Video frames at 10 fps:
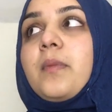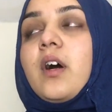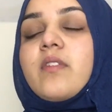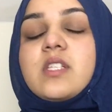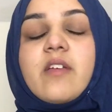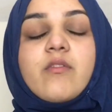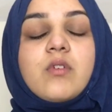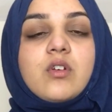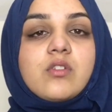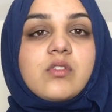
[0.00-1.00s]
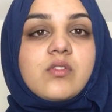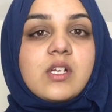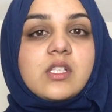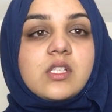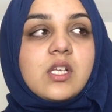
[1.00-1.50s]
But obviously everyone goes through
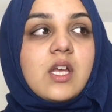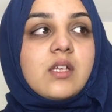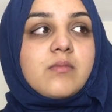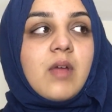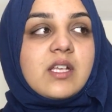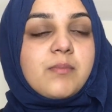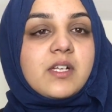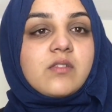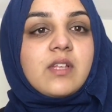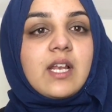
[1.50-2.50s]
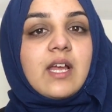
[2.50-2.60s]
stress in certain aspects of their